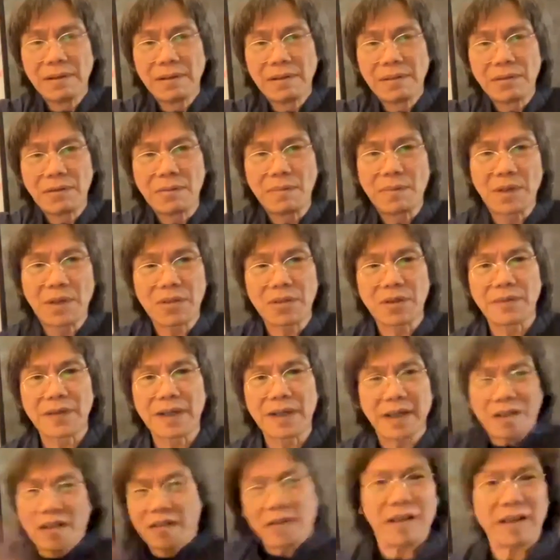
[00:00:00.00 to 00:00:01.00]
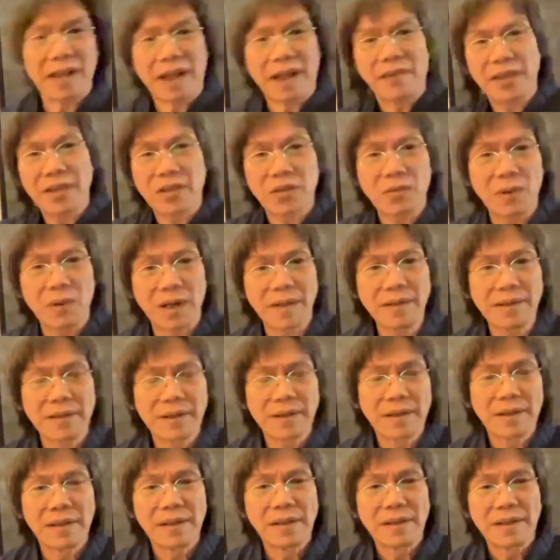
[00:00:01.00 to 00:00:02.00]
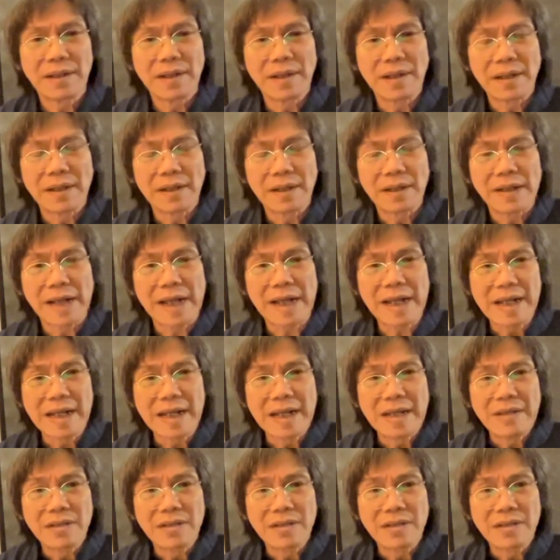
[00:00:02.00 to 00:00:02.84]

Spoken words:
two bursts of energy. Now this one, yeah.